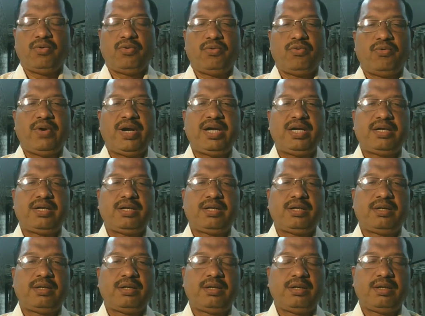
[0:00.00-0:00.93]
While
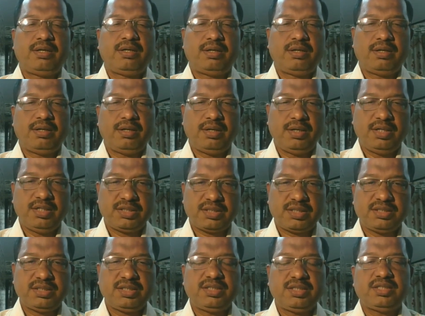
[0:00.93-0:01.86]

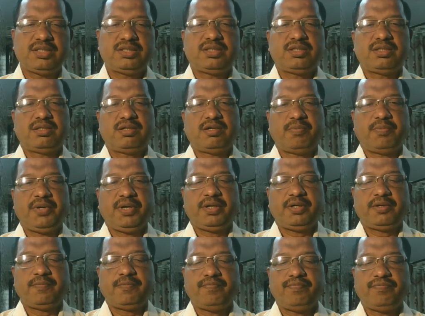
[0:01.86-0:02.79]
discussing this the
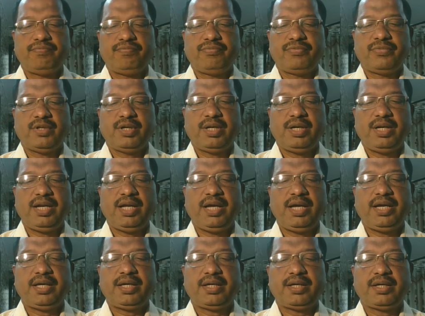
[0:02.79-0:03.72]
topic
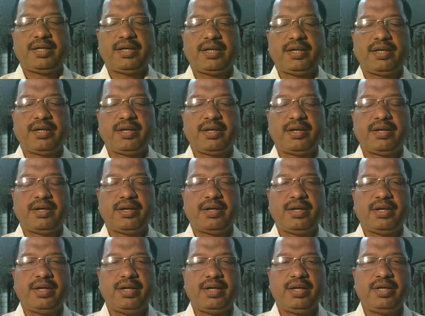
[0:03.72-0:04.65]
like
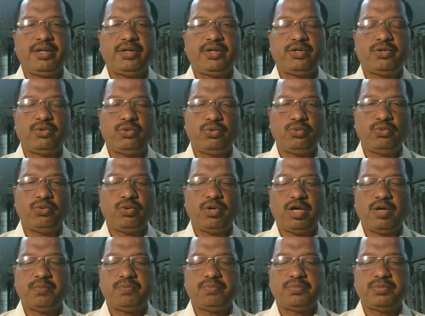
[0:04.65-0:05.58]
Tier 2
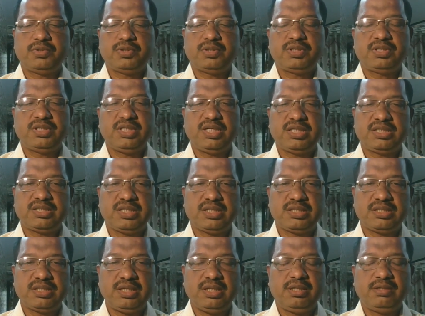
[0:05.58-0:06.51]
of
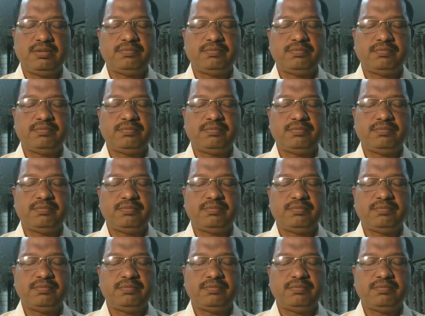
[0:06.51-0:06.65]
CHSL,